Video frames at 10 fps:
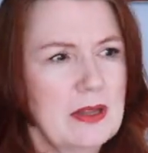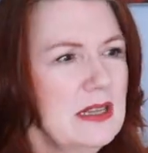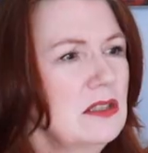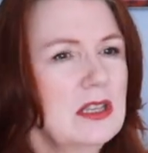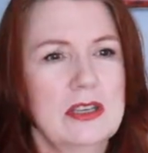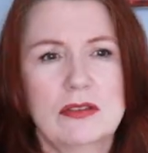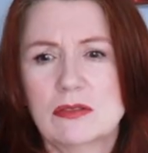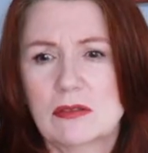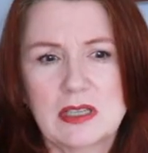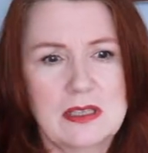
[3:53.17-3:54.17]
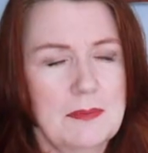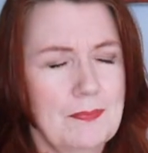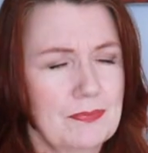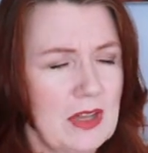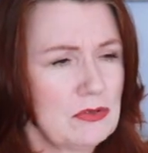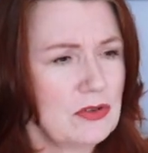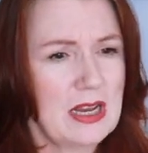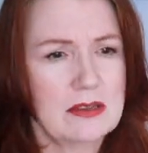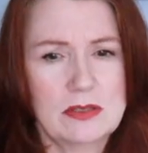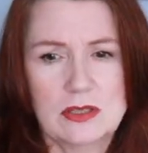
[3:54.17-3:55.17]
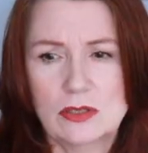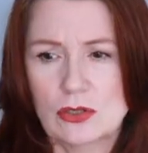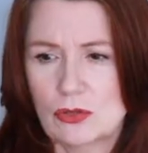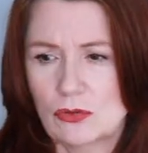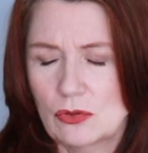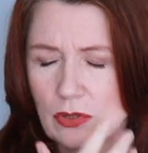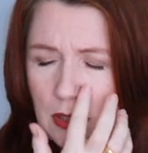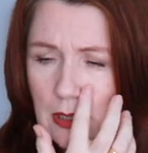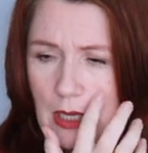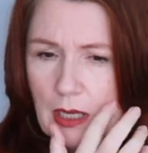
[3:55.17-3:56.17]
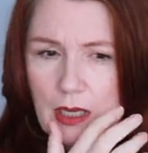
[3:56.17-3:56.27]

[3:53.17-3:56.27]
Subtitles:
There's the usual. There's trousers, shorts,